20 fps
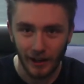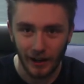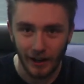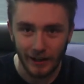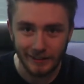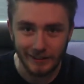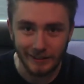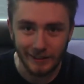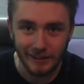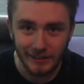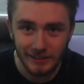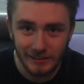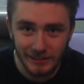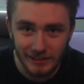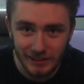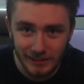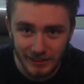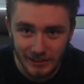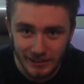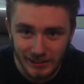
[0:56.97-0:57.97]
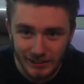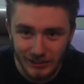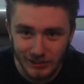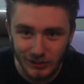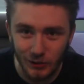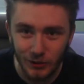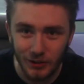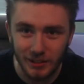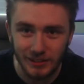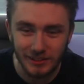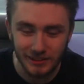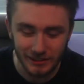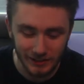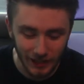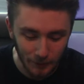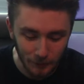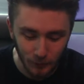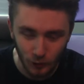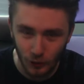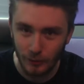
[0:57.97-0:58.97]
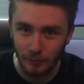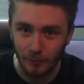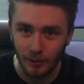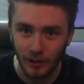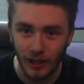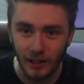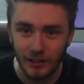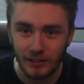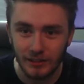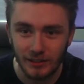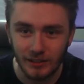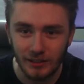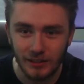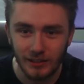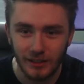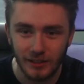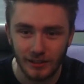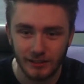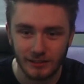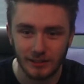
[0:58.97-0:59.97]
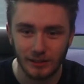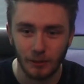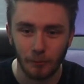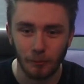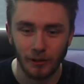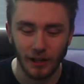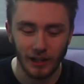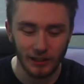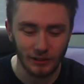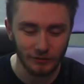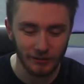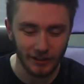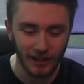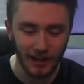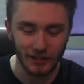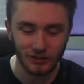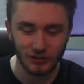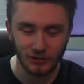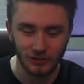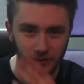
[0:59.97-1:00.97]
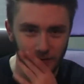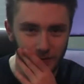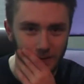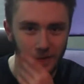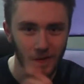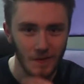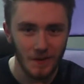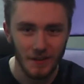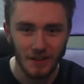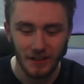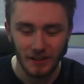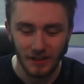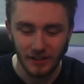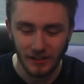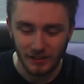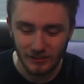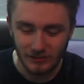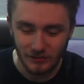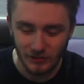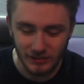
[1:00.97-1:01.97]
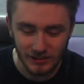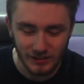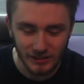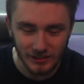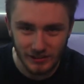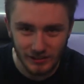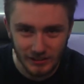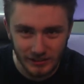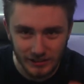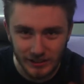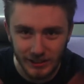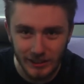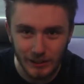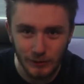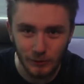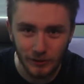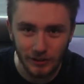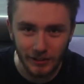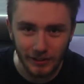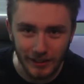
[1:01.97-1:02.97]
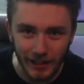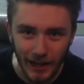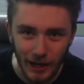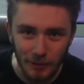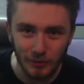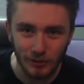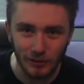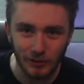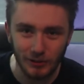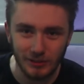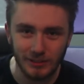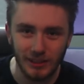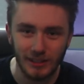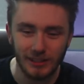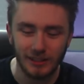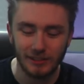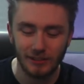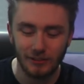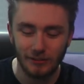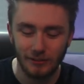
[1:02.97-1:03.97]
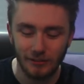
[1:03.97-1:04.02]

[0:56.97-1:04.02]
I didn't. So this is, I'm going blind. This is a blind reaction. Just seeing what the camera looks like